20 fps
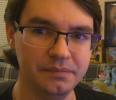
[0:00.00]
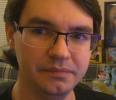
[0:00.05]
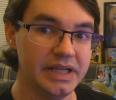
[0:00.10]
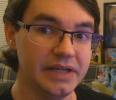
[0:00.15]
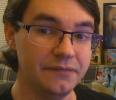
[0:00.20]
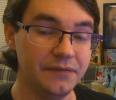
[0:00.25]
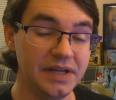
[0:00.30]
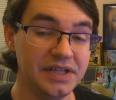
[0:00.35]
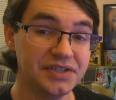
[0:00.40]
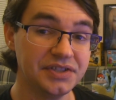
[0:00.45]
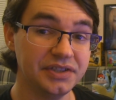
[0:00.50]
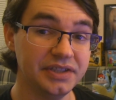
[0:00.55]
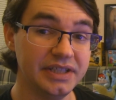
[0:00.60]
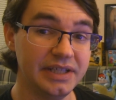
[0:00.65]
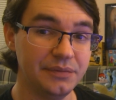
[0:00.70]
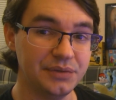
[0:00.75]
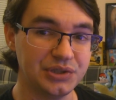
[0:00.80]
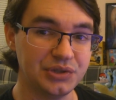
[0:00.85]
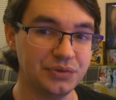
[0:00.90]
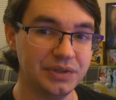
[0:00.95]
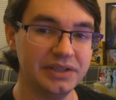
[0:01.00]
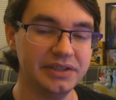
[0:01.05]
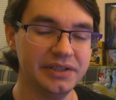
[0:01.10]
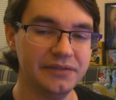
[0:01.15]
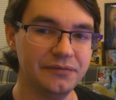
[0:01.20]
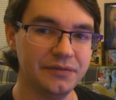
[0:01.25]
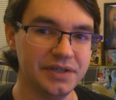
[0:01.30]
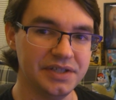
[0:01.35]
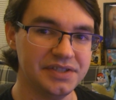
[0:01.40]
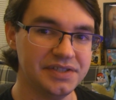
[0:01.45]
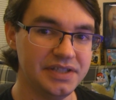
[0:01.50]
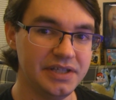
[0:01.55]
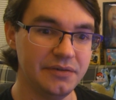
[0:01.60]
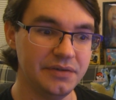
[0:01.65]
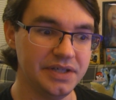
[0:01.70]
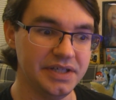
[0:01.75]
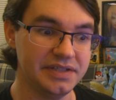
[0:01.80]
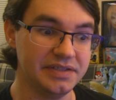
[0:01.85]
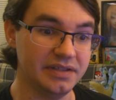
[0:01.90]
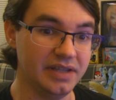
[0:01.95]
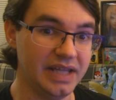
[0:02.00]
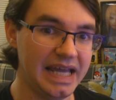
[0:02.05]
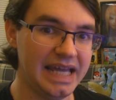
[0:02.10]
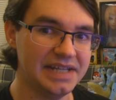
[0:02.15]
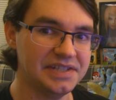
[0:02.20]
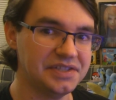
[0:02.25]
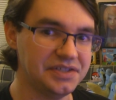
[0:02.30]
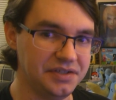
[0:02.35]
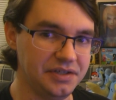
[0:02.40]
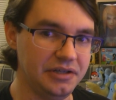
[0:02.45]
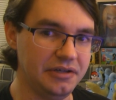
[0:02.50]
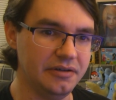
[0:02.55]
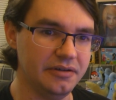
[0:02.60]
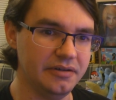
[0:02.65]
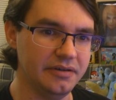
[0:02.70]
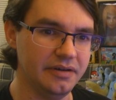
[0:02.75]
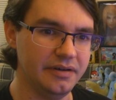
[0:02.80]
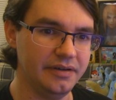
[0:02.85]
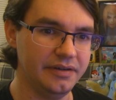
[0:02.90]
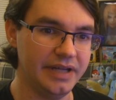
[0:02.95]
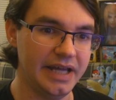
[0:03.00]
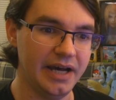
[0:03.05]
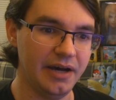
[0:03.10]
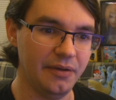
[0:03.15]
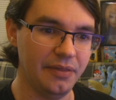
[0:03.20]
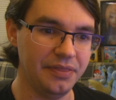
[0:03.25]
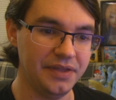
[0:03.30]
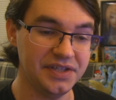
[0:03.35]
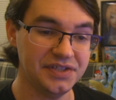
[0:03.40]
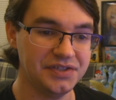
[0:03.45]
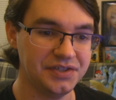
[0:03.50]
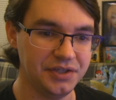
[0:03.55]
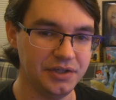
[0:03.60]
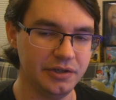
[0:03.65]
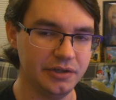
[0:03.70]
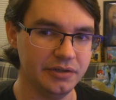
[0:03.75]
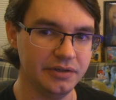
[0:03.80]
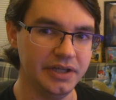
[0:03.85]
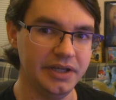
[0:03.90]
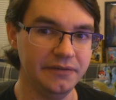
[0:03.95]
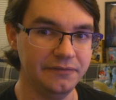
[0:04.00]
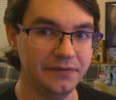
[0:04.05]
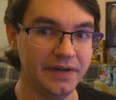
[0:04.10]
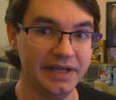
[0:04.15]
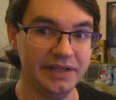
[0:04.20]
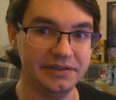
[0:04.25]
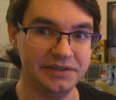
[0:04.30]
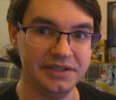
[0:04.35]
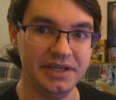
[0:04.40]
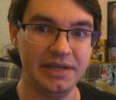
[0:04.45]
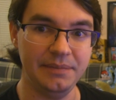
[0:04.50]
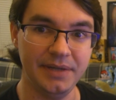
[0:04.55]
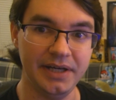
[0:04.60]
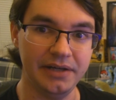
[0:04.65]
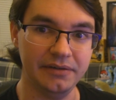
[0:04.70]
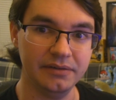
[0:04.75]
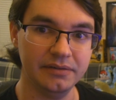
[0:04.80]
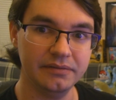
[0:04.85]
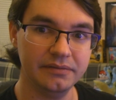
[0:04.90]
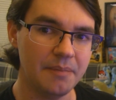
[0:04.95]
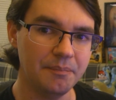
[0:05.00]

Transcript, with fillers: Eventually, it was greenlit for a series last year. Now, this year, it finally came out.